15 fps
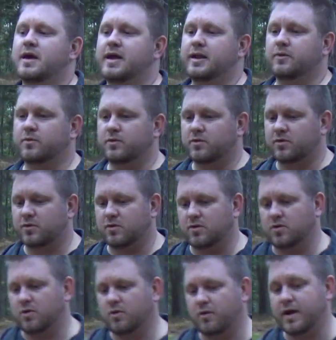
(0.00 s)
and it
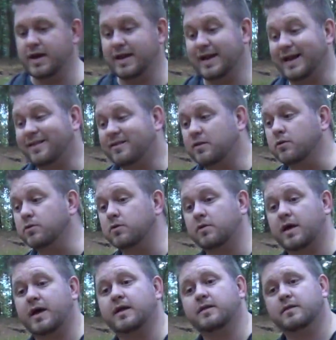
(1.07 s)
was great. And I still do
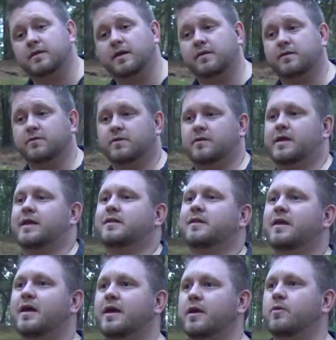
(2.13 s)
that. I still do that
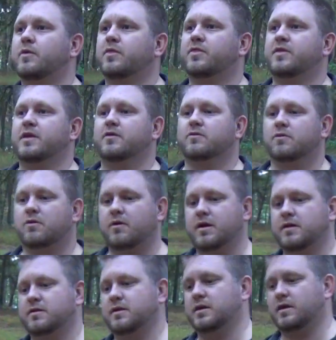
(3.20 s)
today when things are
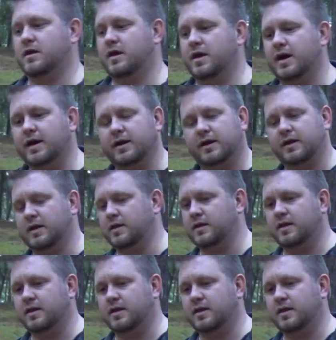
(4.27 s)
crazy and chaotic